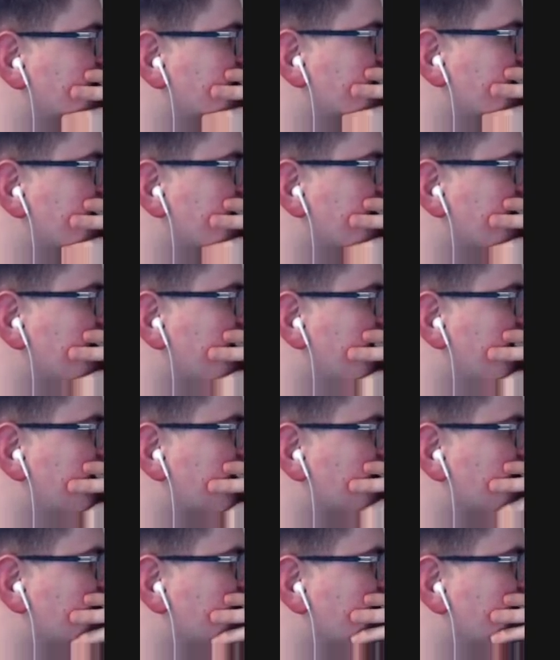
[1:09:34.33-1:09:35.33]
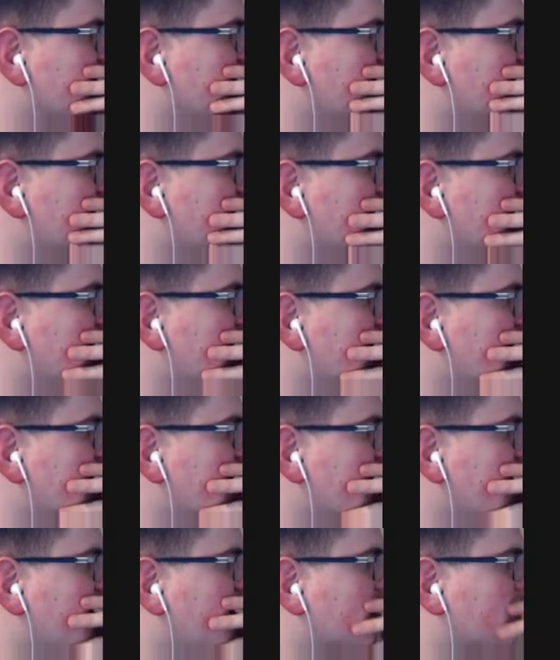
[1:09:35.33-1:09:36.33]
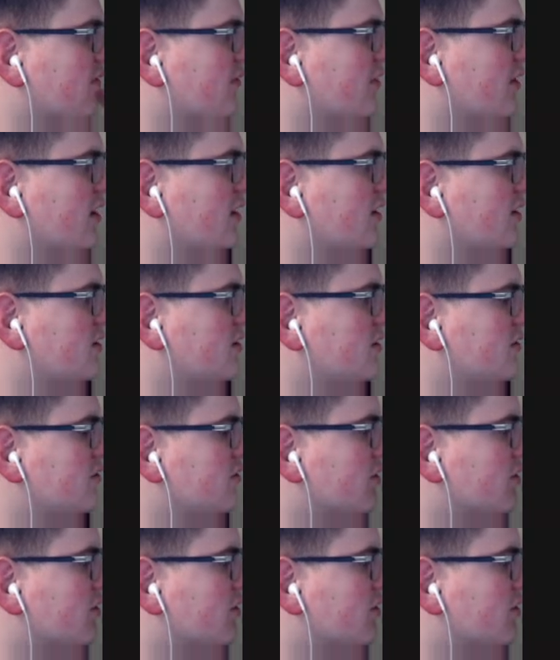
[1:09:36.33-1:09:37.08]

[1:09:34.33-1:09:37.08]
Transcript: say out of the two